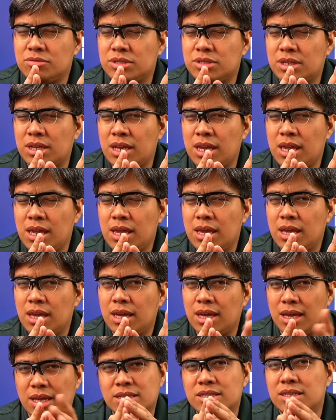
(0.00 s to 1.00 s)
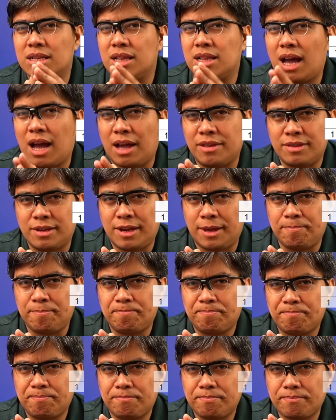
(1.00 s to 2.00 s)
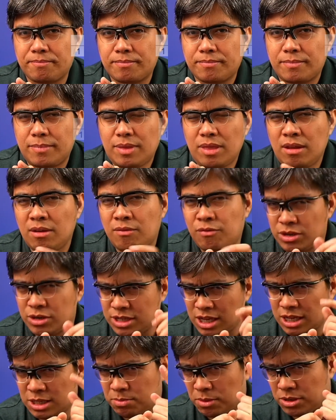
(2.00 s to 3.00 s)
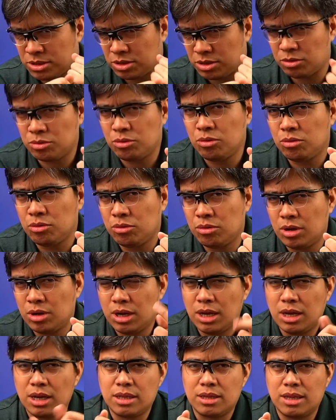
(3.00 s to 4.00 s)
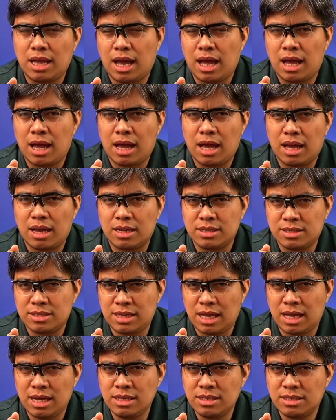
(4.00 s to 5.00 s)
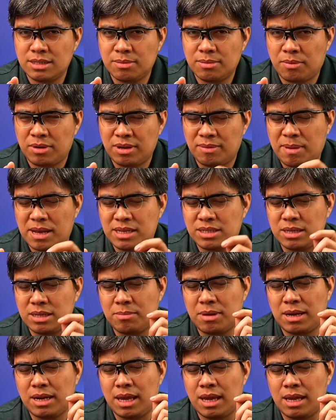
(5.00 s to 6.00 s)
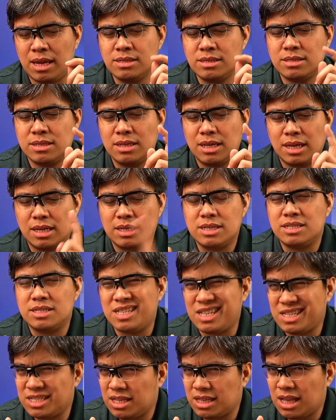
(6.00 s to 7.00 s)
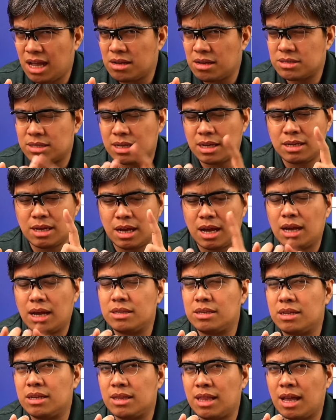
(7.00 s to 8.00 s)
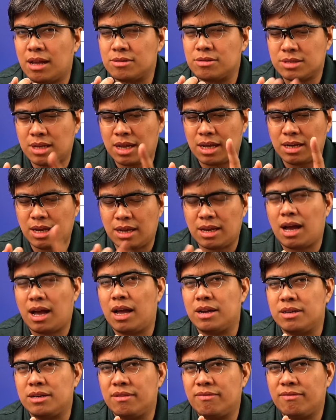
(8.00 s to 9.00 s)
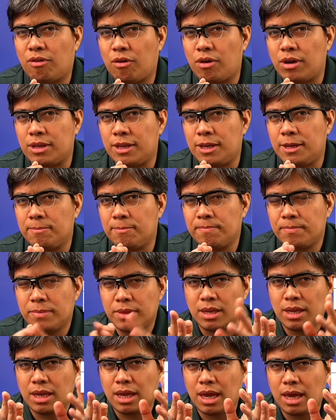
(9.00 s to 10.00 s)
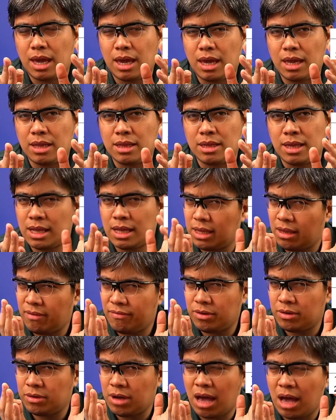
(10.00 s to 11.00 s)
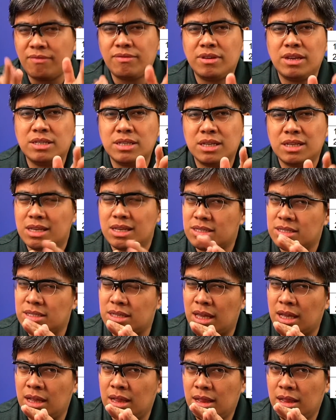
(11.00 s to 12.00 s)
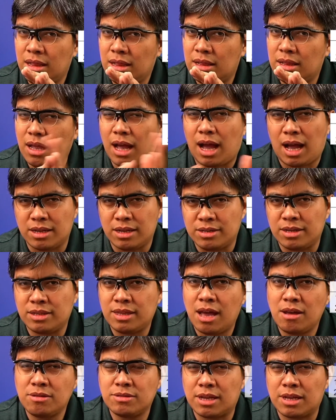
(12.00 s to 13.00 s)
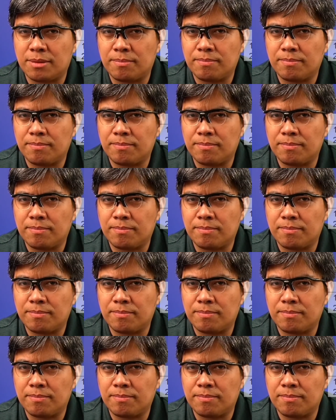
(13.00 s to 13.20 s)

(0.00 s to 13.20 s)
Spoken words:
three, it's still 100. For salesperson two, the sales for the past 3 months is 60,000, 100,000, and 140. And yet if you average it, it's still 100,000.